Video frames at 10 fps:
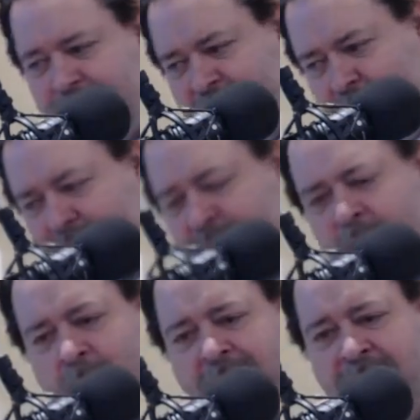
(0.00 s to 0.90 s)
Which we
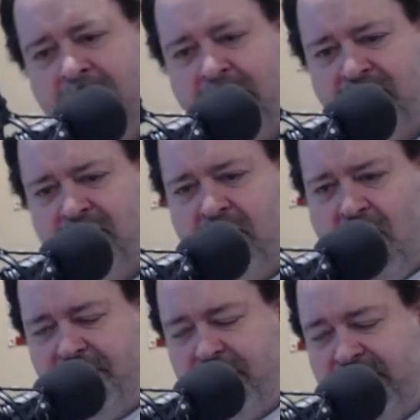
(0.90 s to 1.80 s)
normally do not do
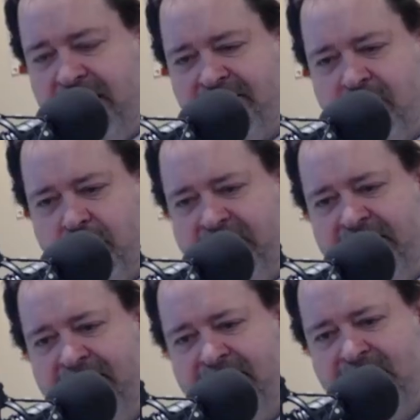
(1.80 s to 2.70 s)
coffee with Kevin on the
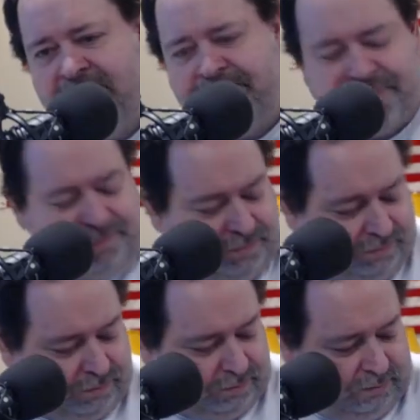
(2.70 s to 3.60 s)
weekends.
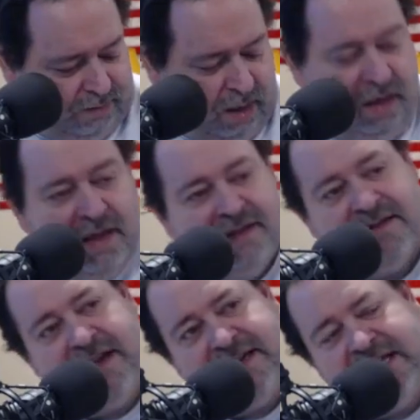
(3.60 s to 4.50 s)
So
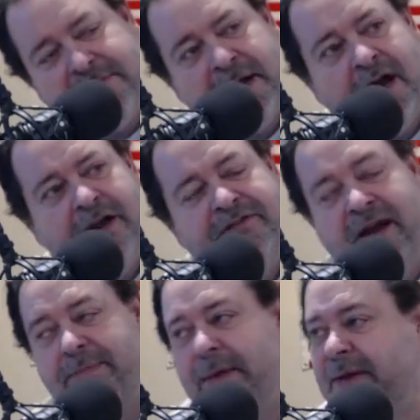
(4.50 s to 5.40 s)
I got to check my
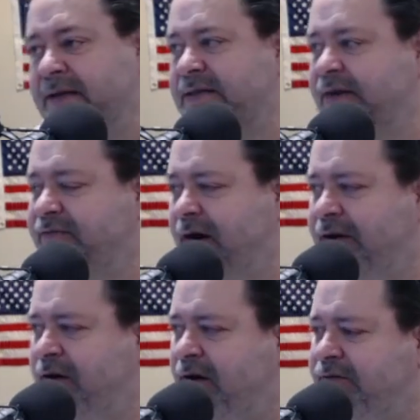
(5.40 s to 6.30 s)
contract. Maybe I can take Friday
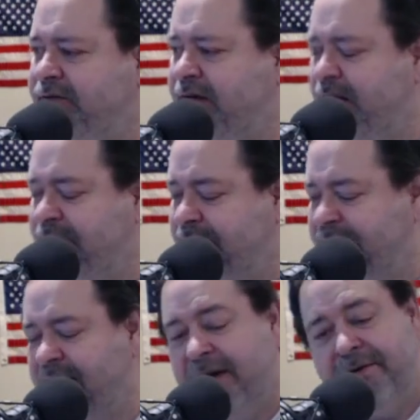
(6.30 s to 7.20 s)
off and not do
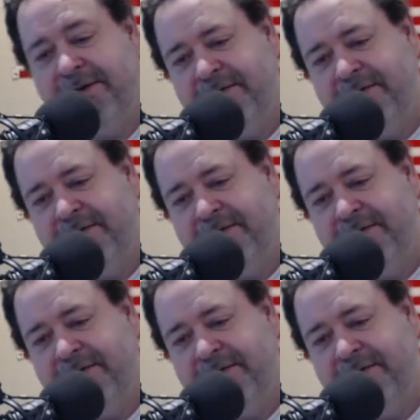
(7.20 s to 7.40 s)
it. I don't know.